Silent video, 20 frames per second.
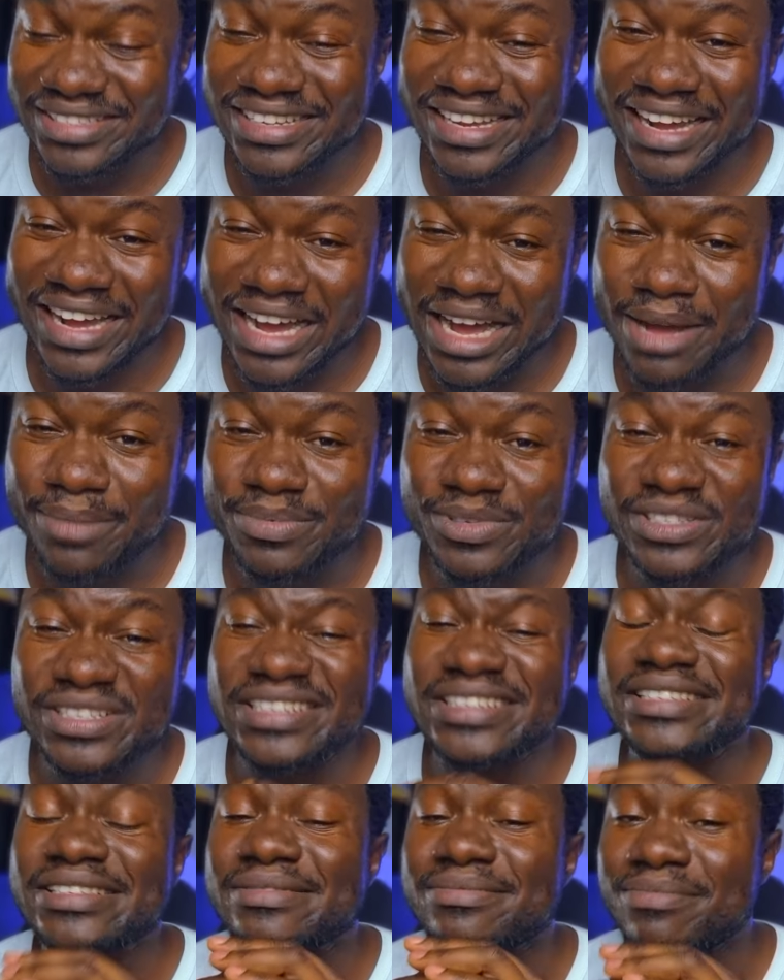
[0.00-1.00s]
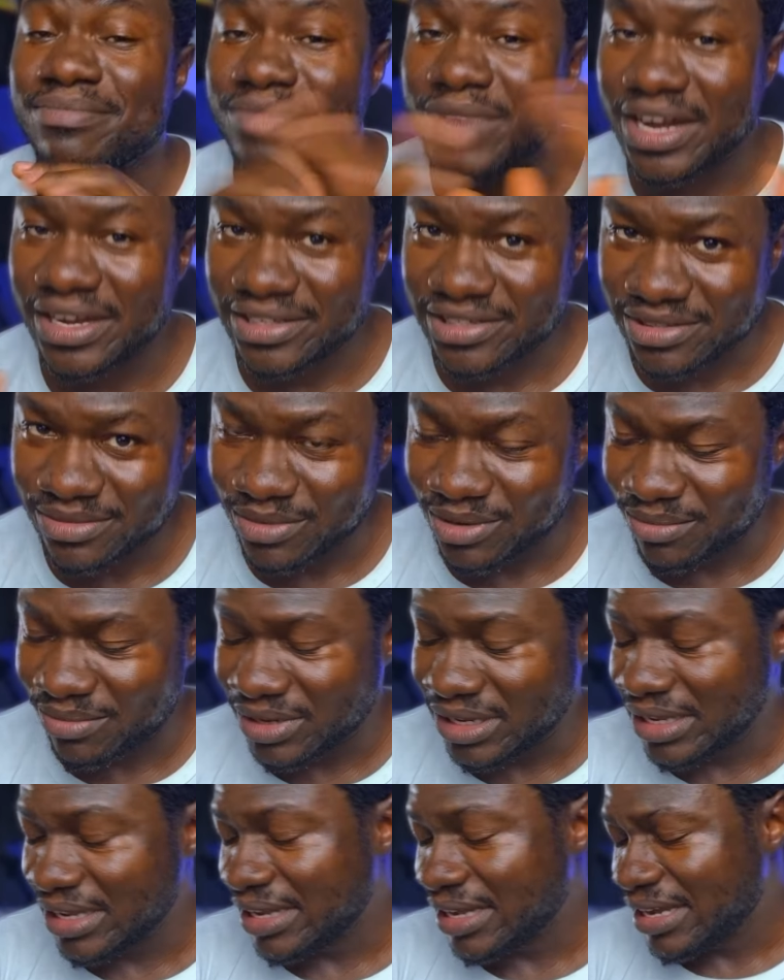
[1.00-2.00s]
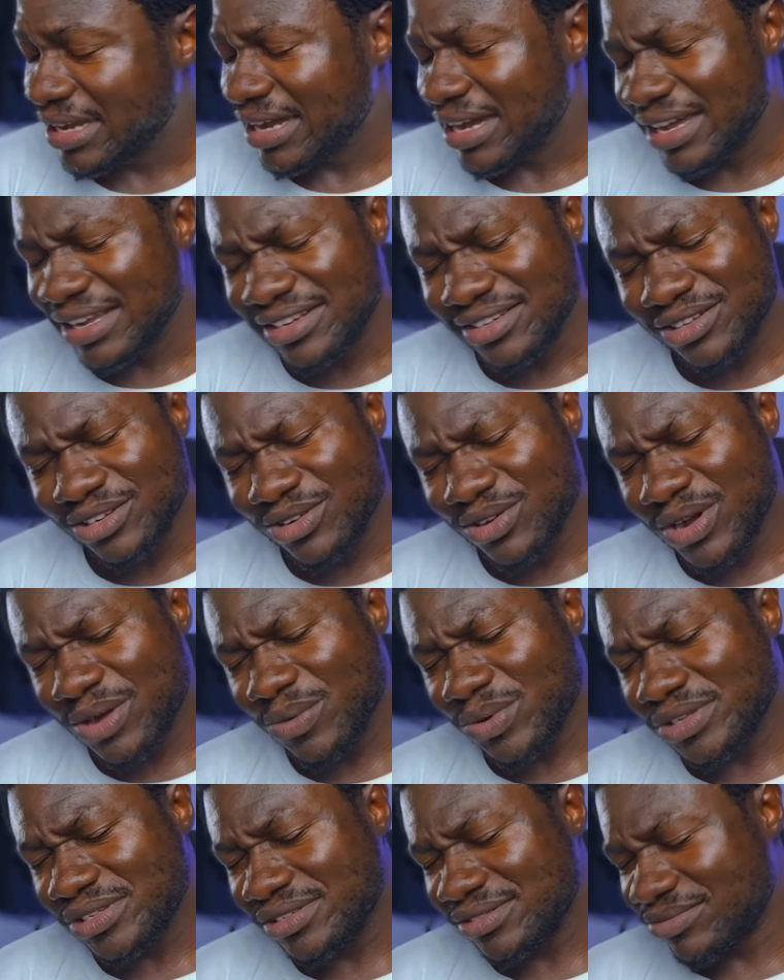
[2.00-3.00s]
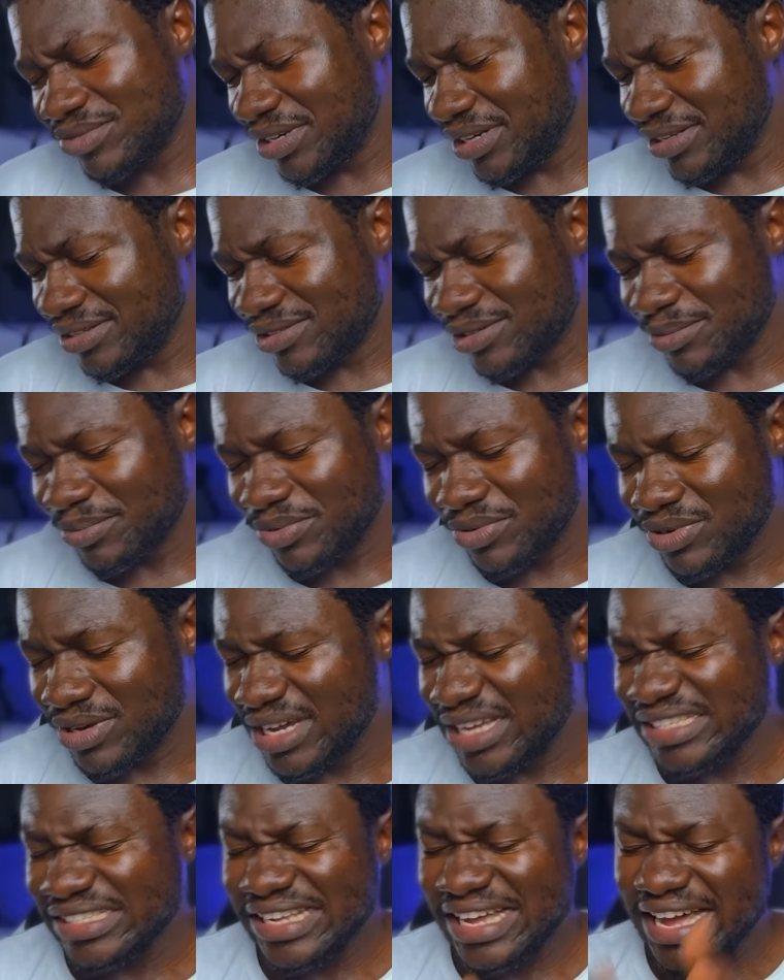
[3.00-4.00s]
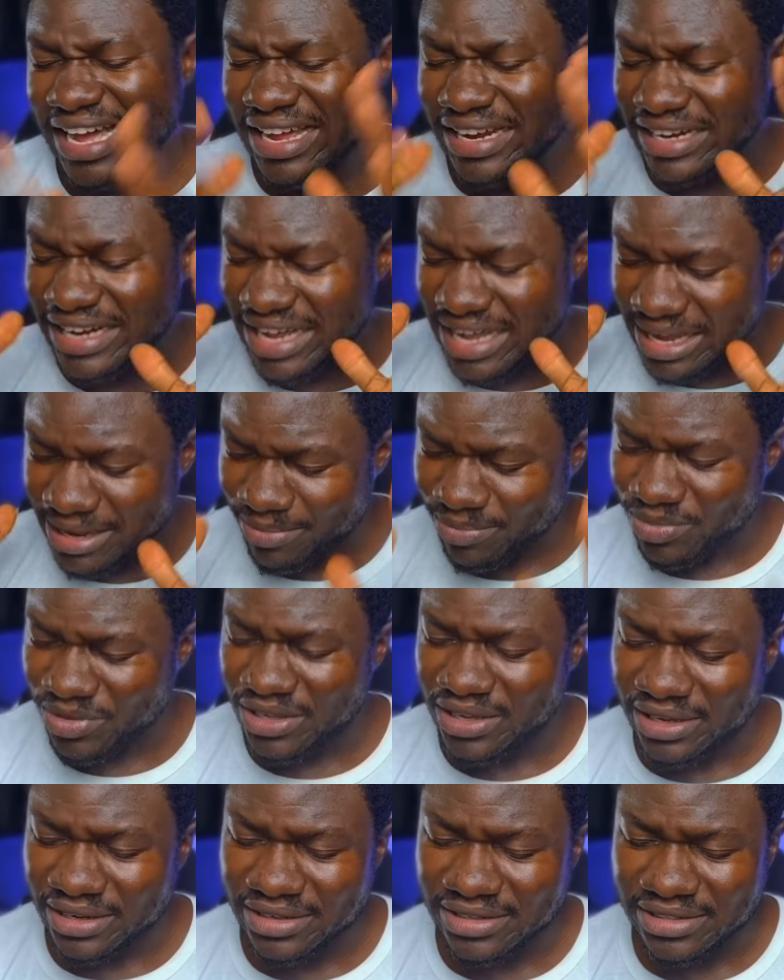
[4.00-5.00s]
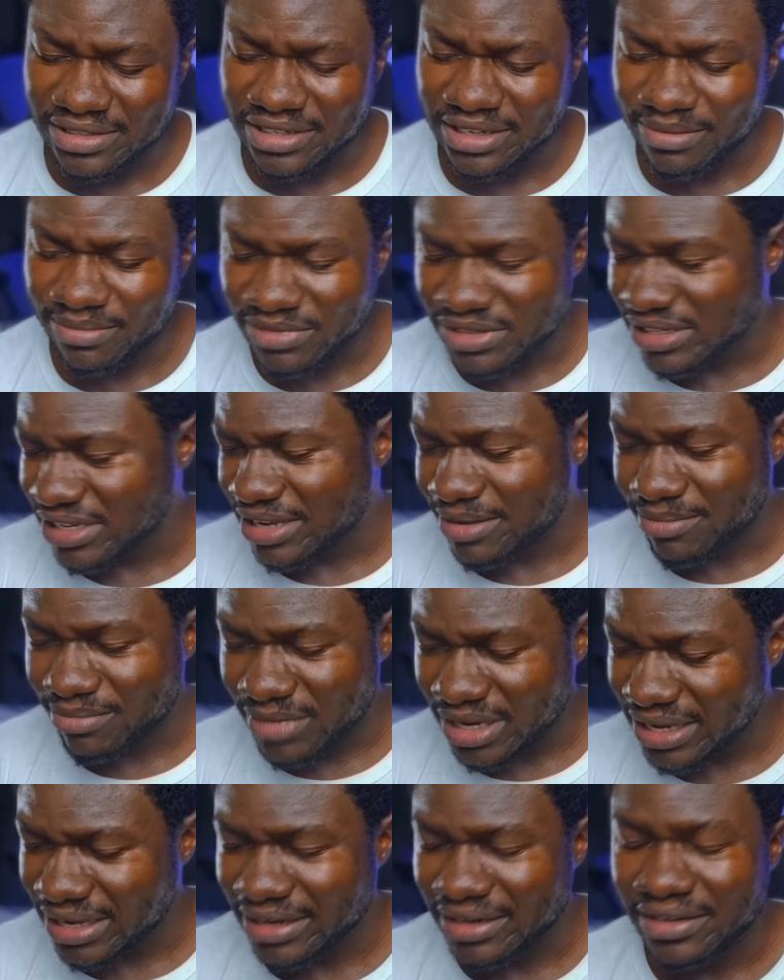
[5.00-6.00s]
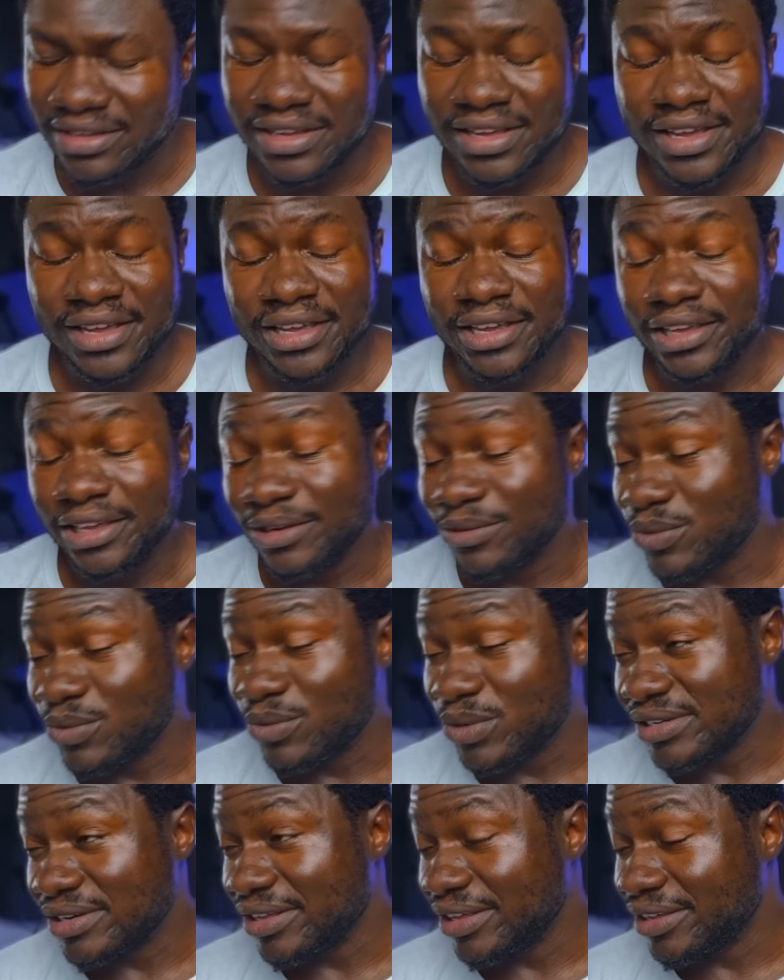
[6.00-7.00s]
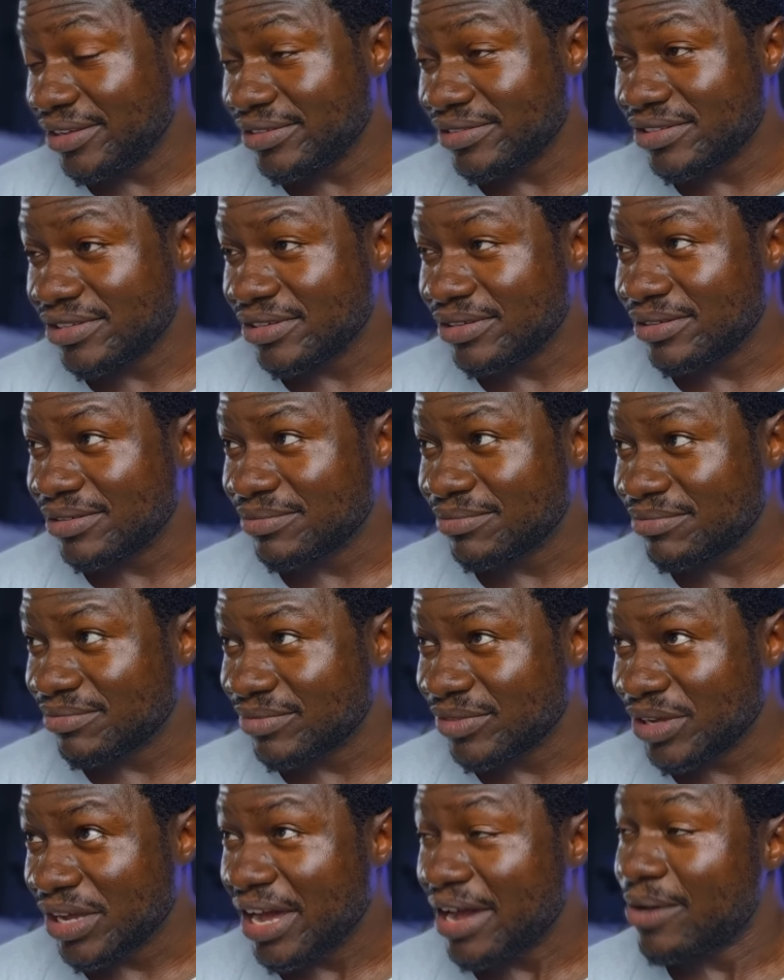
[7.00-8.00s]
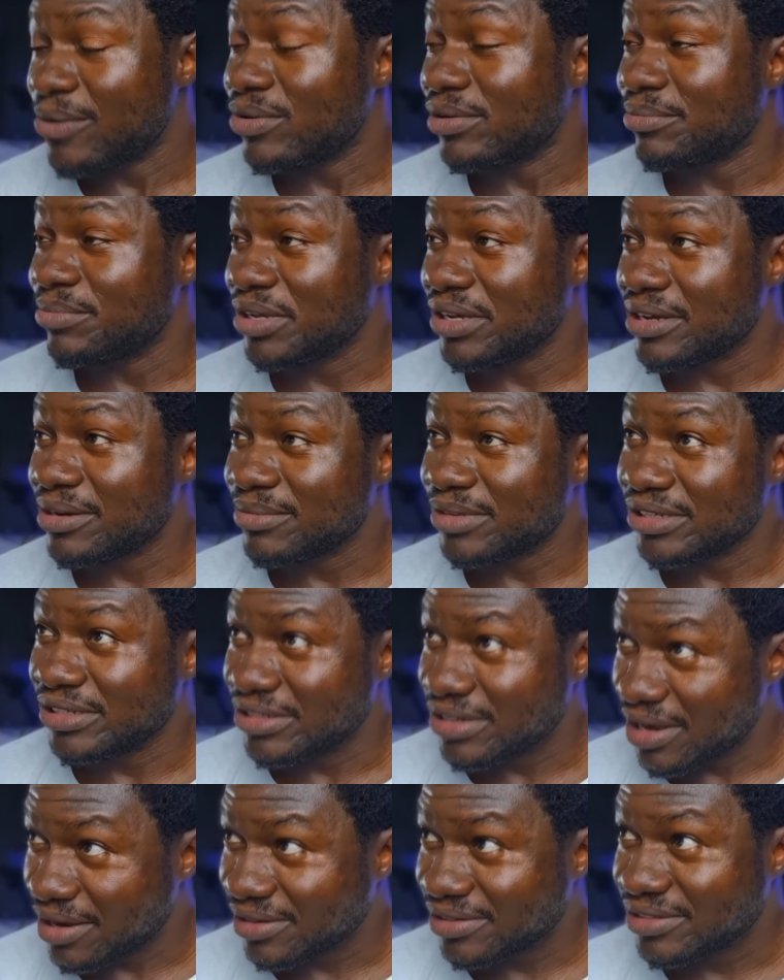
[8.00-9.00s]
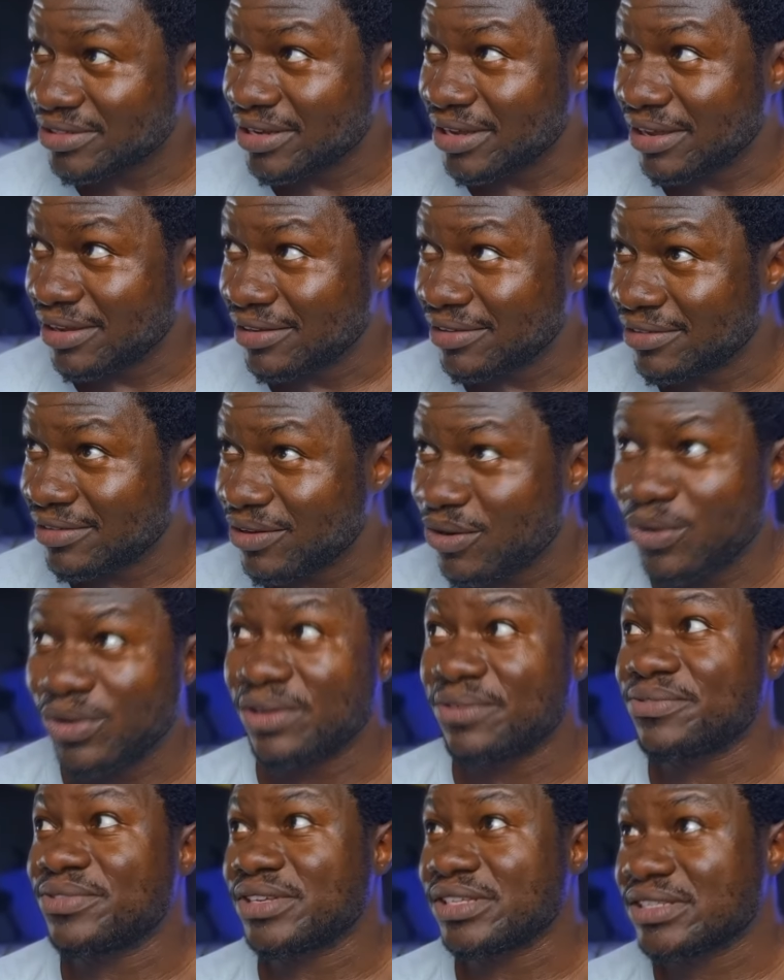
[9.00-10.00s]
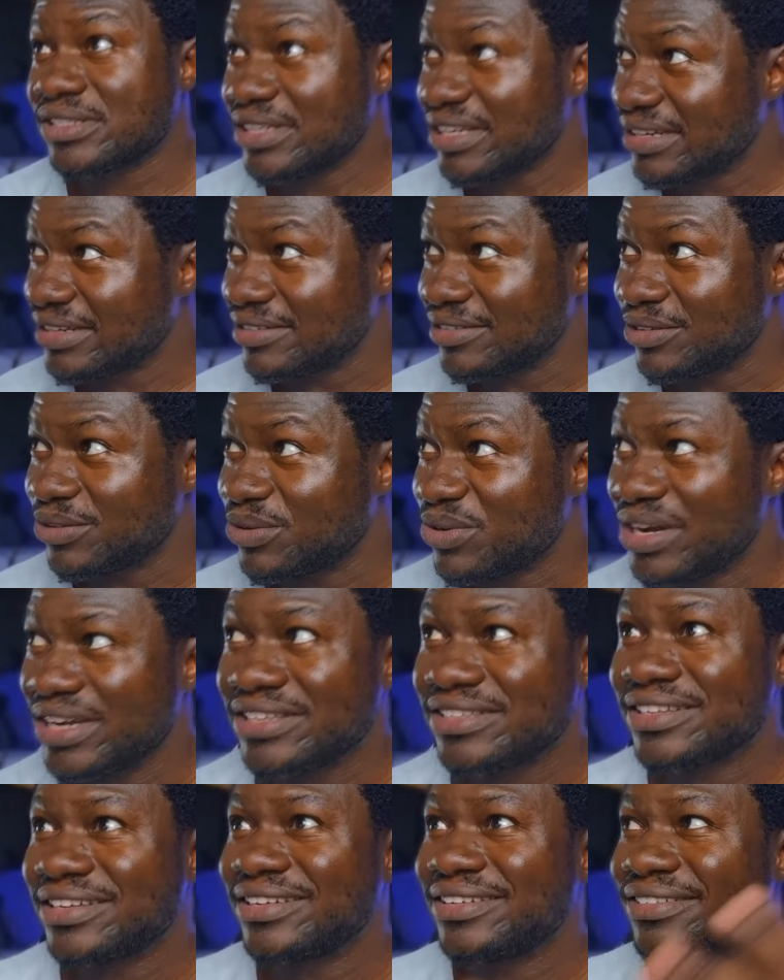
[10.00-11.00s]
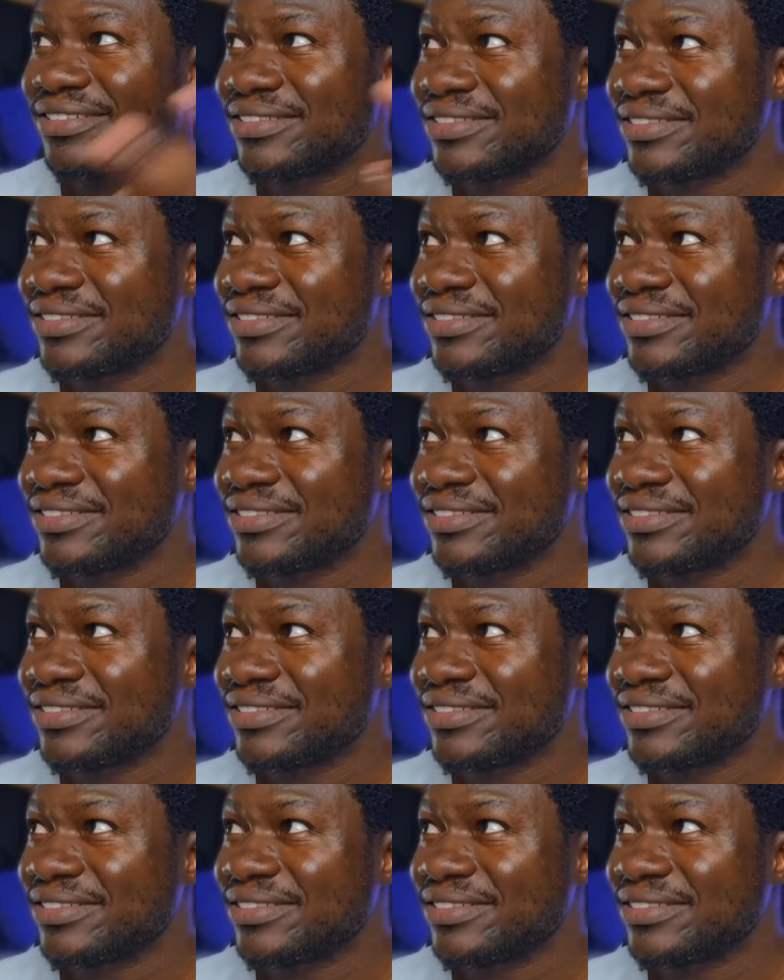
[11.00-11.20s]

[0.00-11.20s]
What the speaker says: the caps is maximum. And you know, I was really surprised and happy at the same time. Man, it wasn't easy. I would become a doctor. All of a sudden, you know, I said,